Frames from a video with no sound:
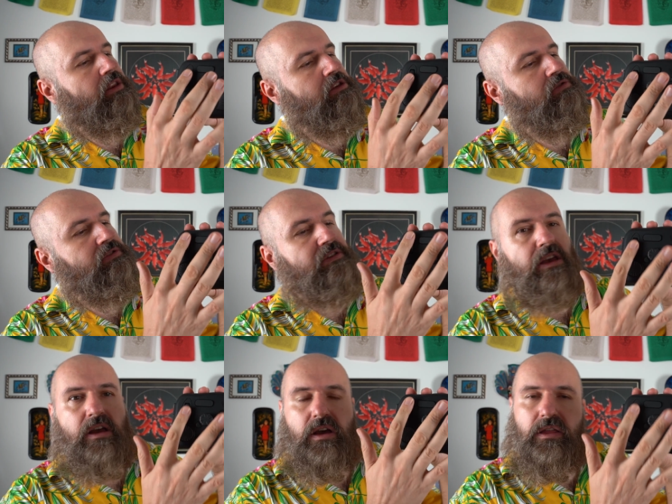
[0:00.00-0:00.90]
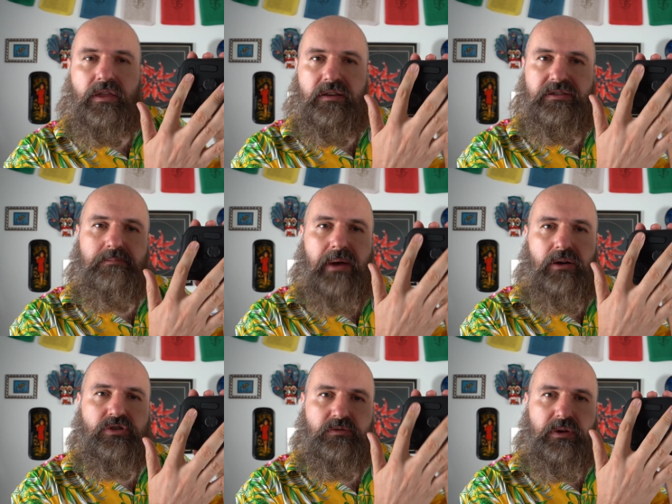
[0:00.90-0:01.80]
use this
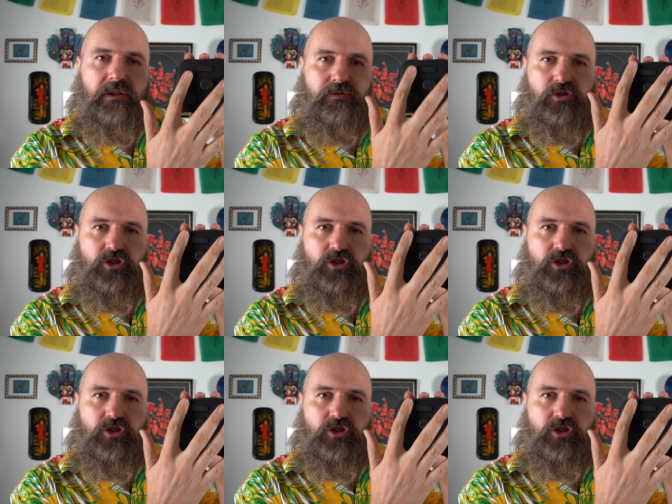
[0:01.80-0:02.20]
mouse wheel for